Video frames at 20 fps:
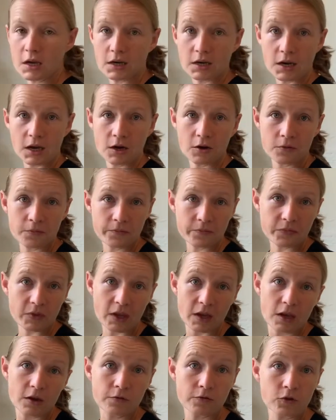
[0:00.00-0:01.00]
Now,
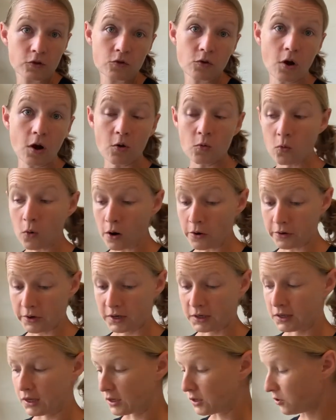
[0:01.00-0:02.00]
if you are
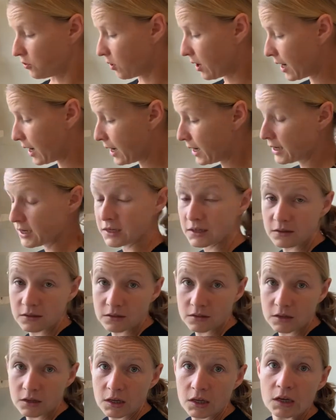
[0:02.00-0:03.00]
worried that your eye
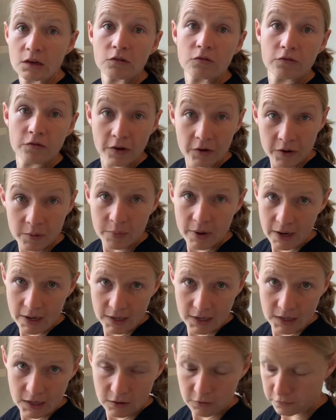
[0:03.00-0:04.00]
is very
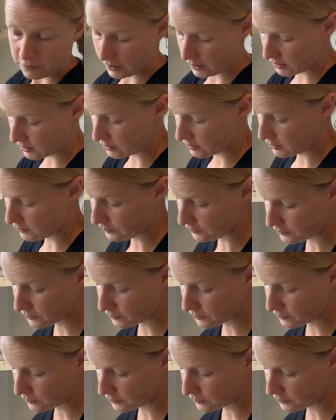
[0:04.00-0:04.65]
badly infected,